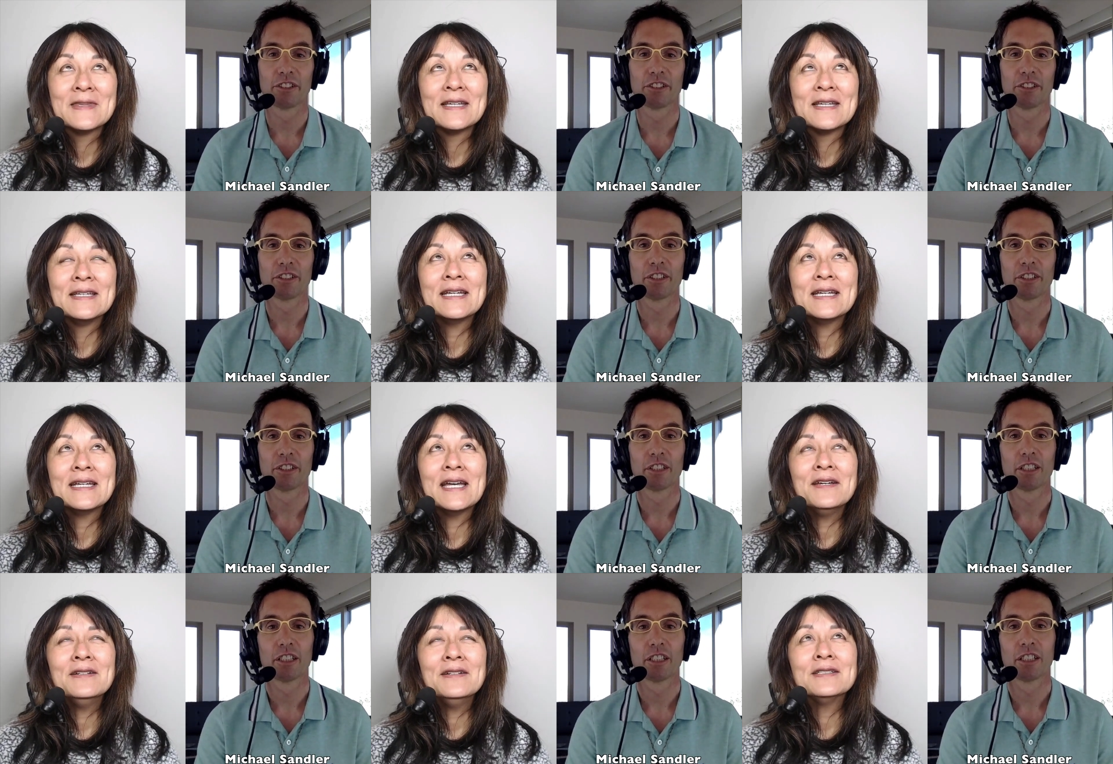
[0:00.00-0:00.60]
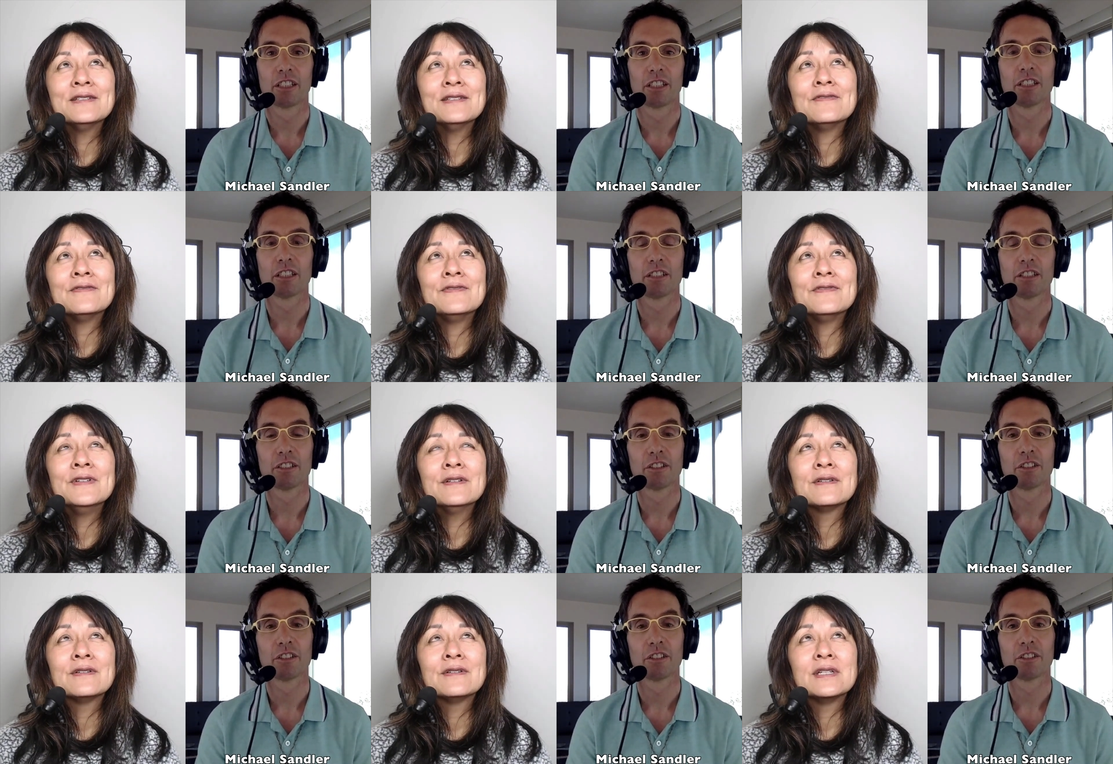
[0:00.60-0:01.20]
Speaker 1: like how does it
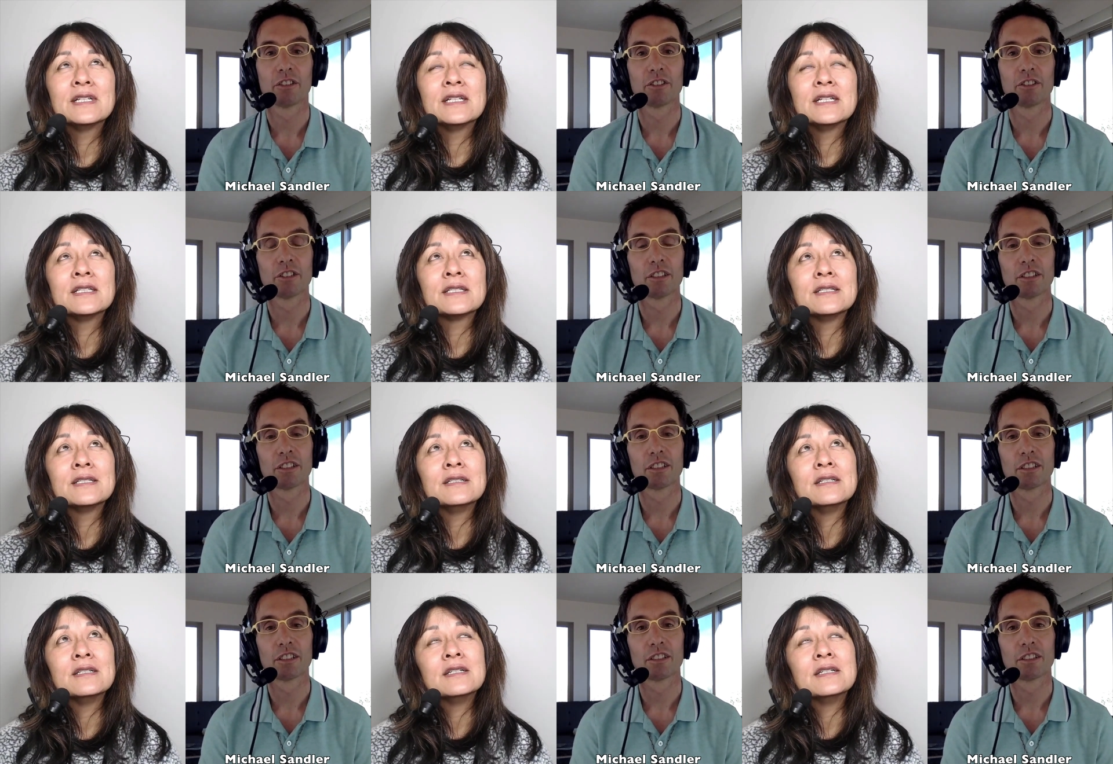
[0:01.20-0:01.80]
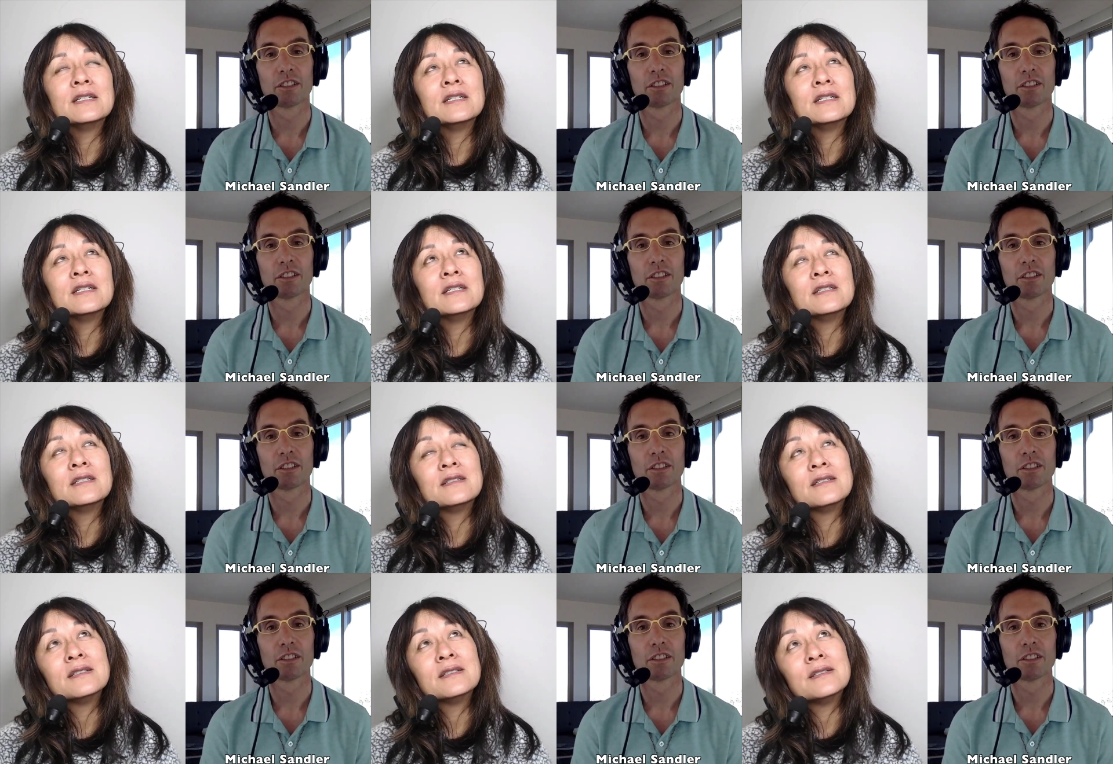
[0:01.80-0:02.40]
feel? Like is it
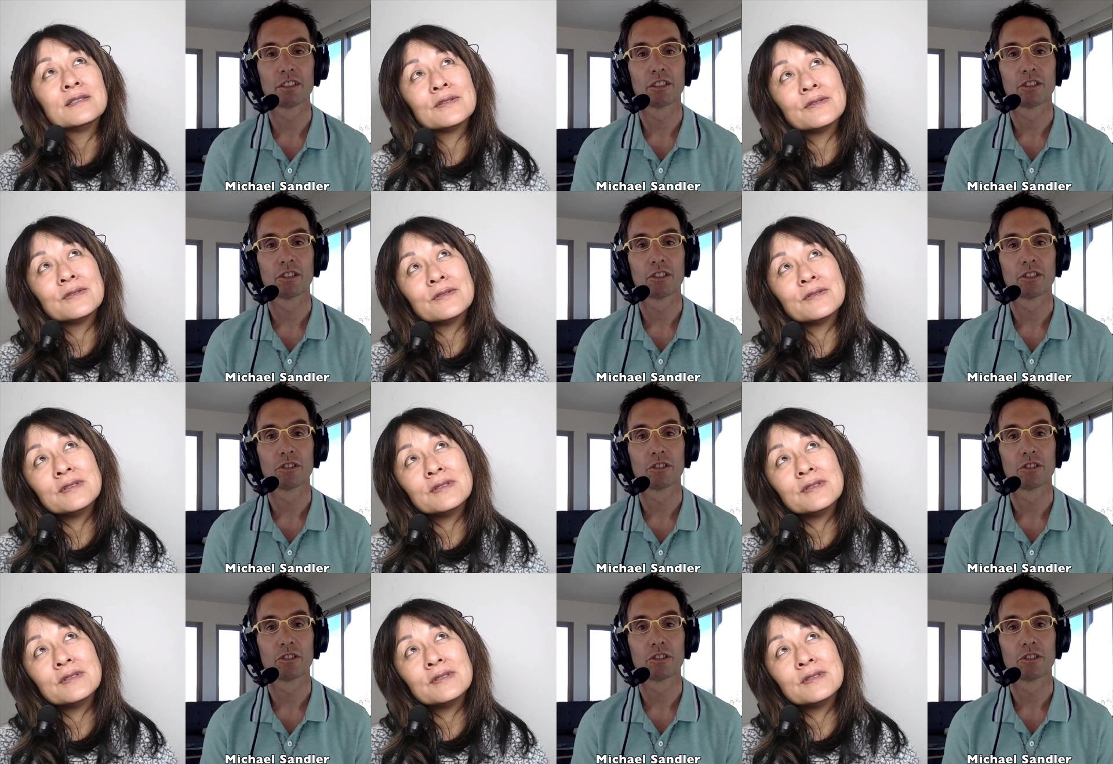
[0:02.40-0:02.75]
does there